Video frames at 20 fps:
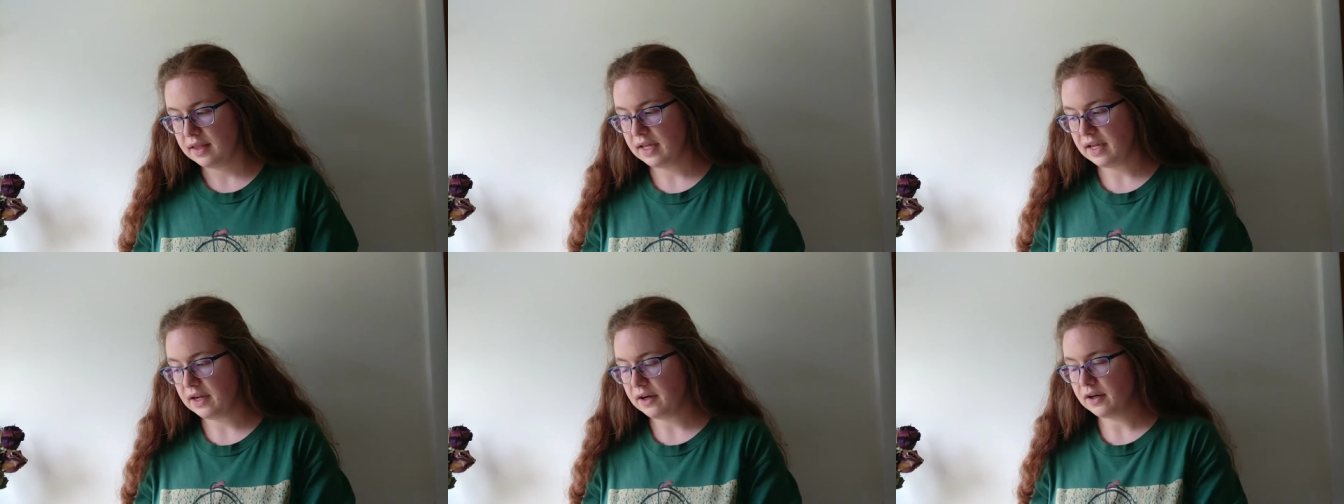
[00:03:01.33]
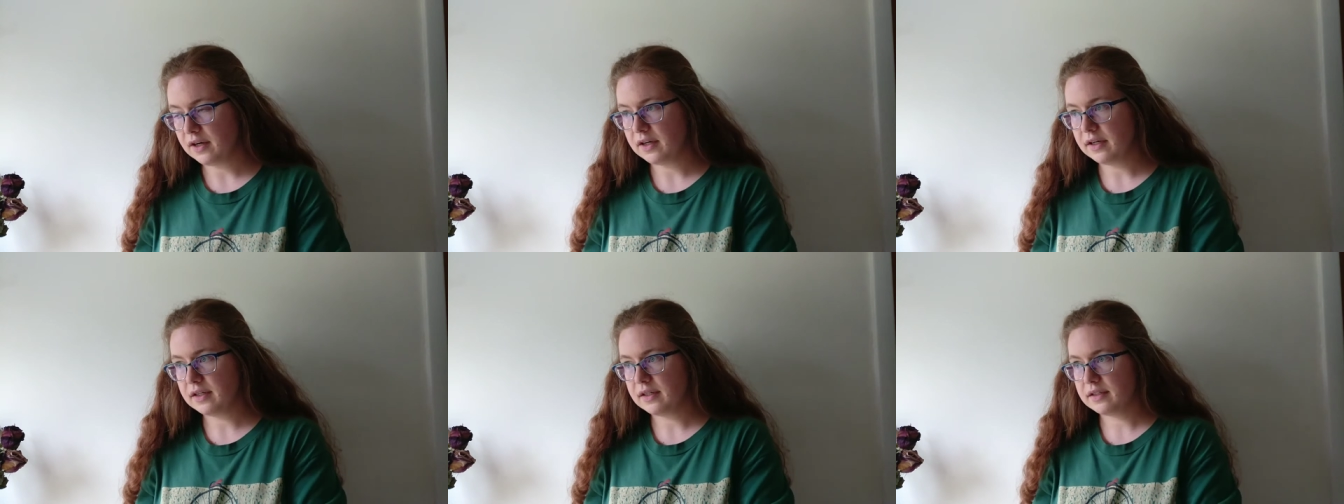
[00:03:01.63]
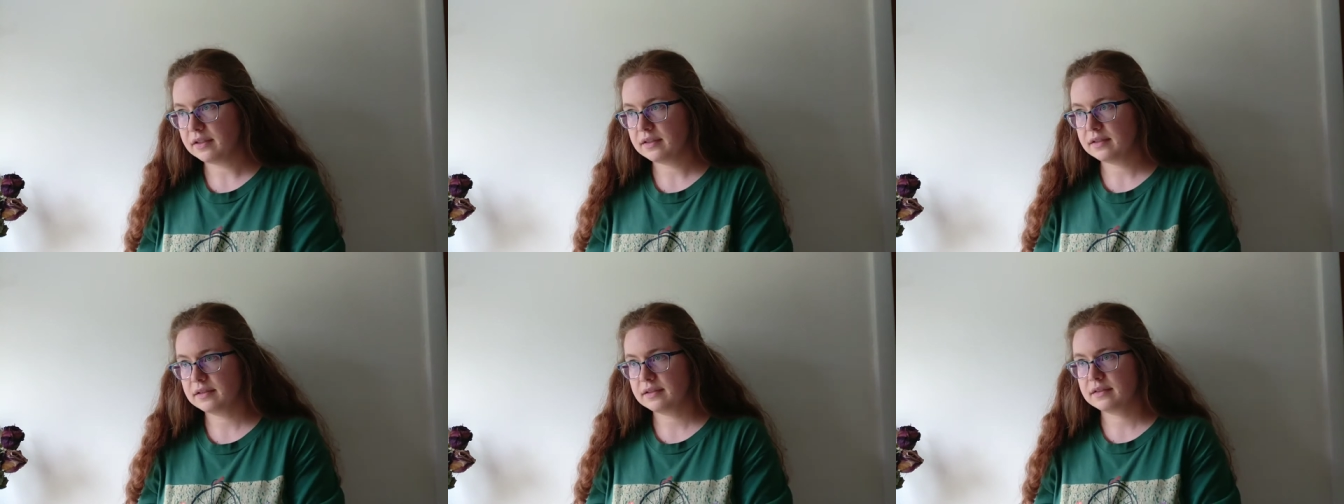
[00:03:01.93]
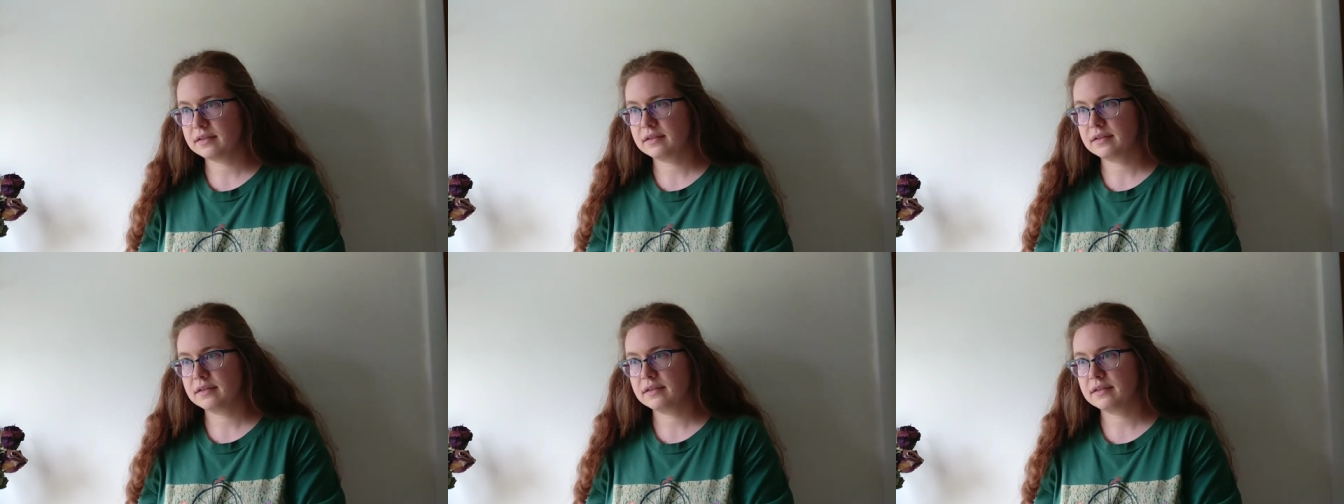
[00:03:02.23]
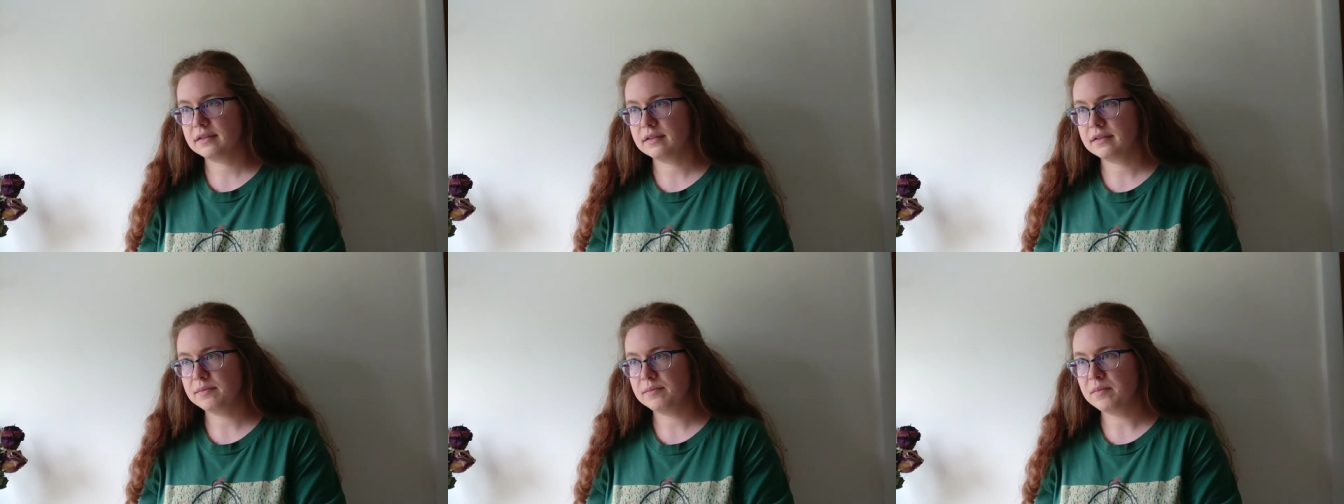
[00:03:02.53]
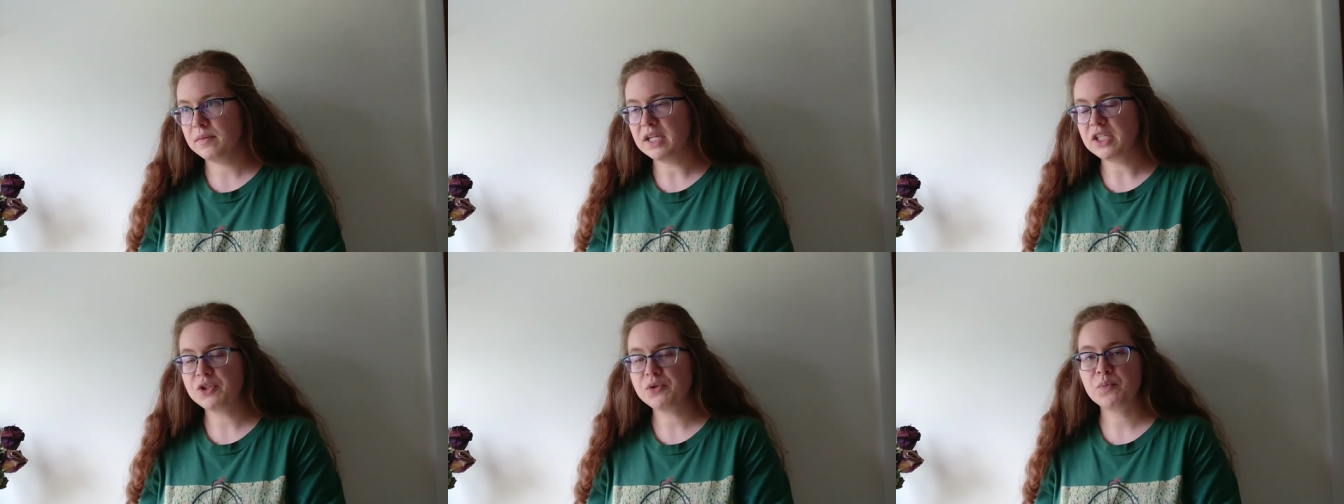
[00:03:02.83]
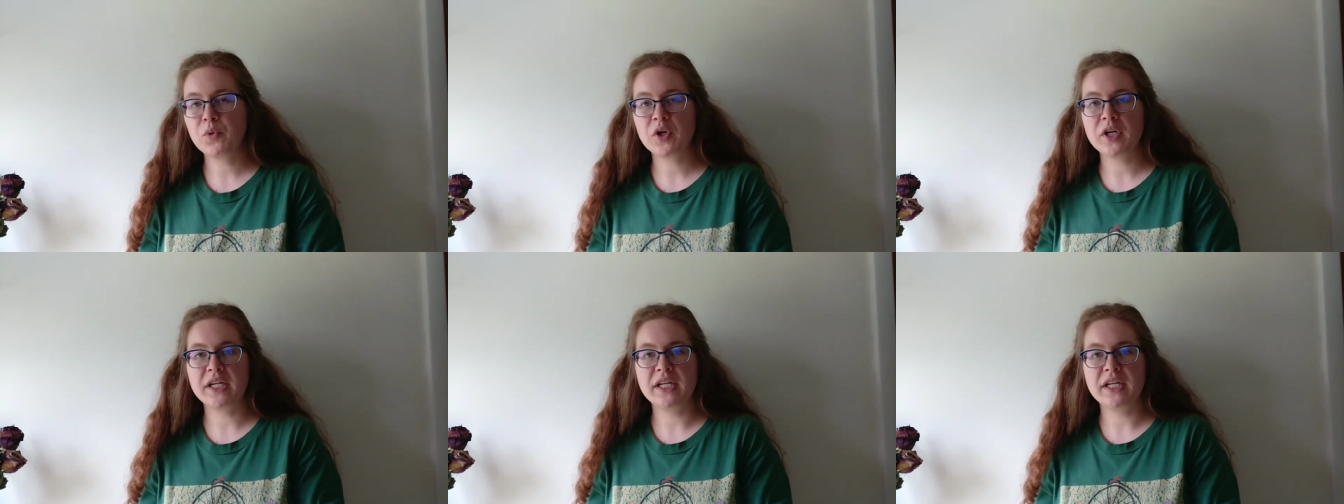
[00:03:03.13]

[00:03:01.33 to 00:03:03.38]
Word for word: are much more